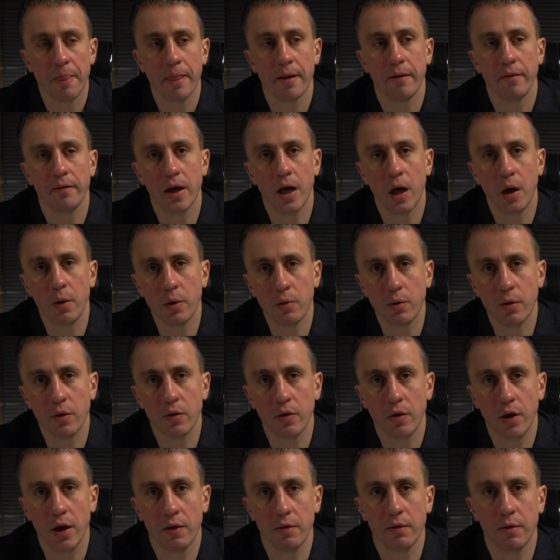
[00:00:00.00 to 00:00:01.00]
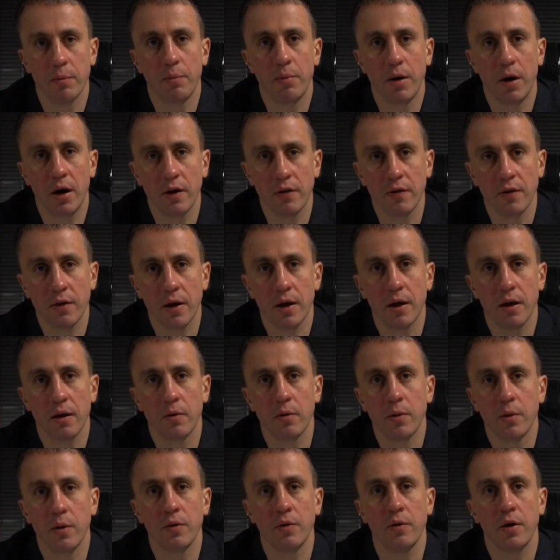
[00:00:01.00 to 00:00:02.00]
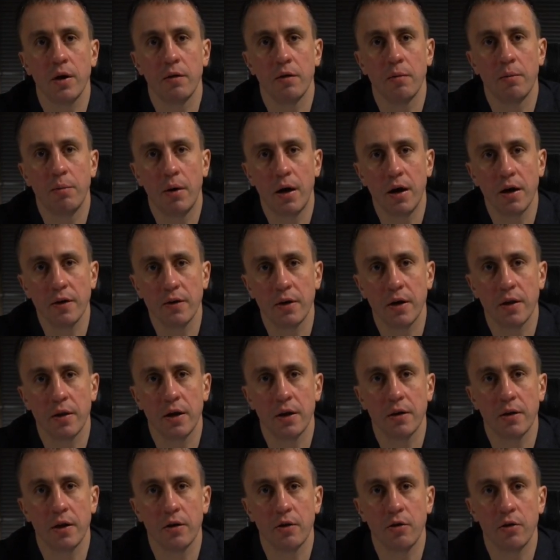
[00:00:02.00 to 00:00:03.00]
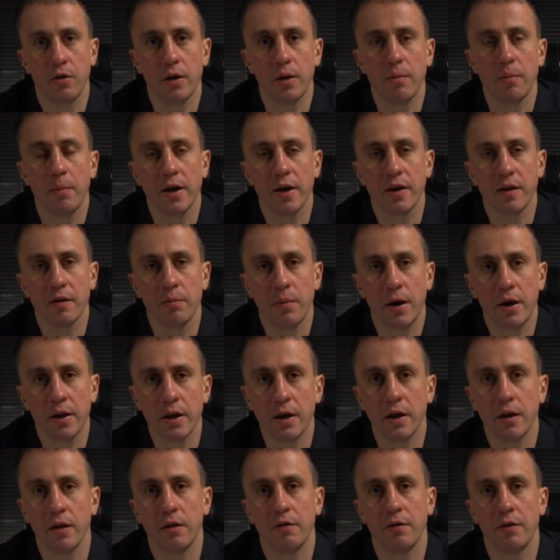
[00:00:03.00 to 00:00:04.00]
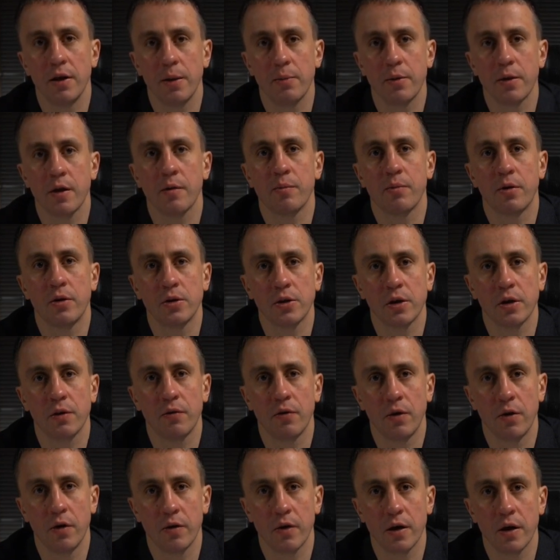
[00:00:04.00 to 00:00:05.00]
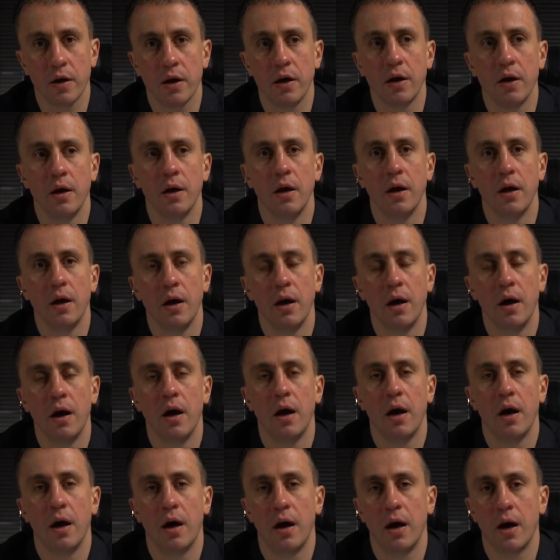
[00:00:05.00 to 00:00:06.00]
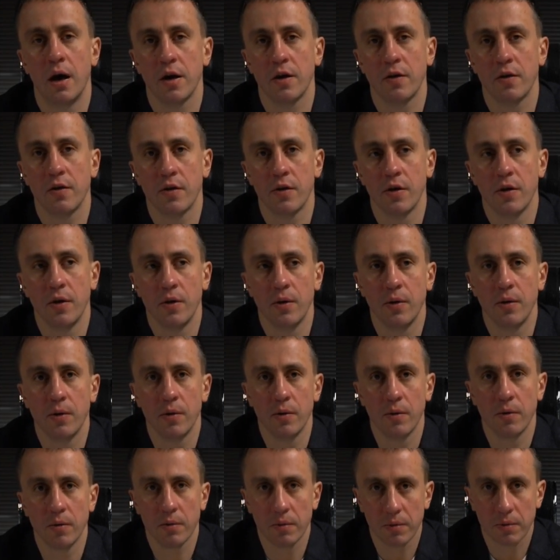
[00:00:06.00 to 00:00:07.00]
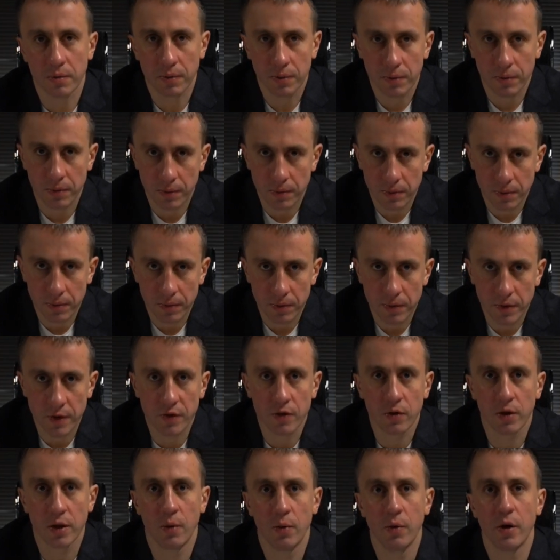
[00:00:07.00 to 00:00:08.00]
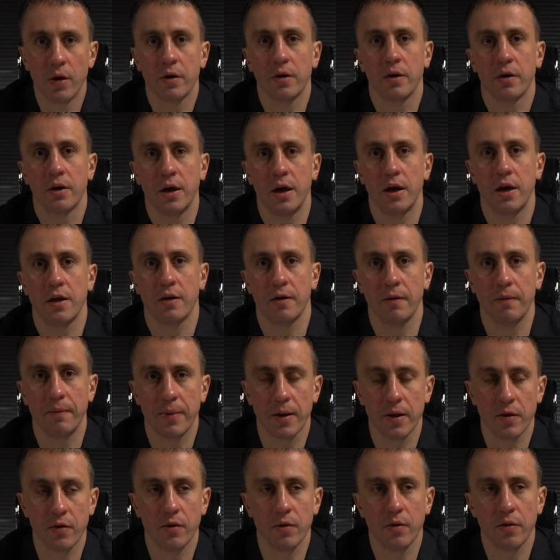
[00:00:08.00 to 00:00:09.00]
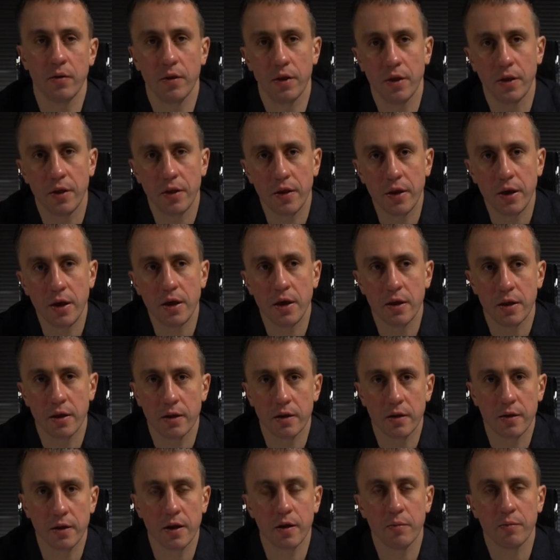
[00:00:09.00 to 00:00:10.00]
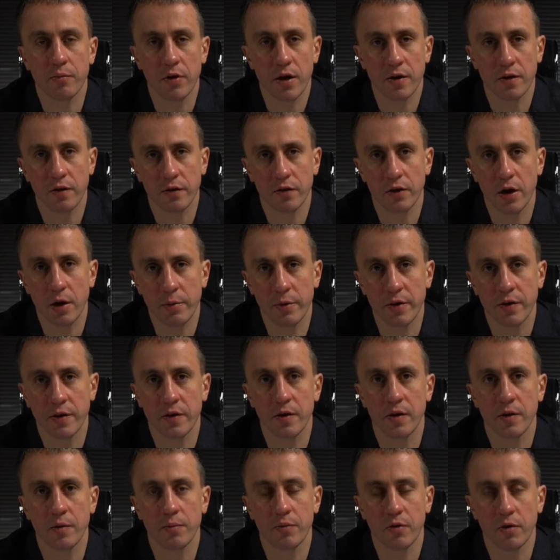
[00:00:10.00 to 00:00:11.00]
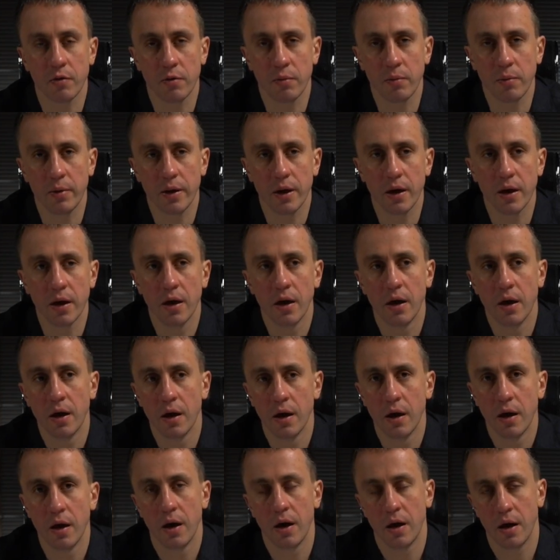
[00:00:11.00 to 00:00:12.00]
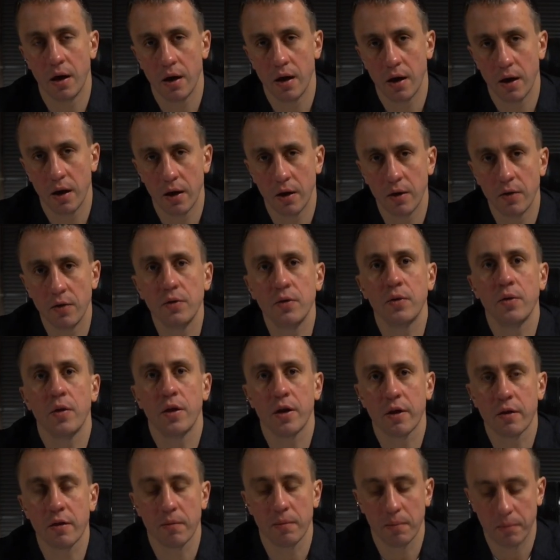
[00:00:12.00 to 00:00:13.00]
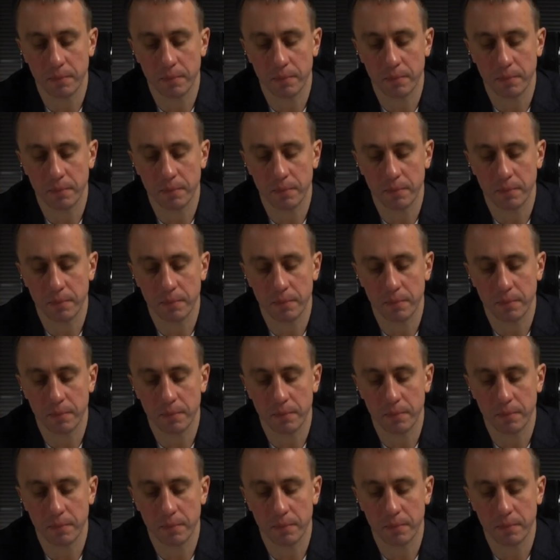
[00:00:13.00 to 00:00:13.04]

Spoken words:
Now we want to have a partner. We want to have a partner that actually makes money and develop this project further. So it's gonna work, guys. So this price discrepancy is probably due to this.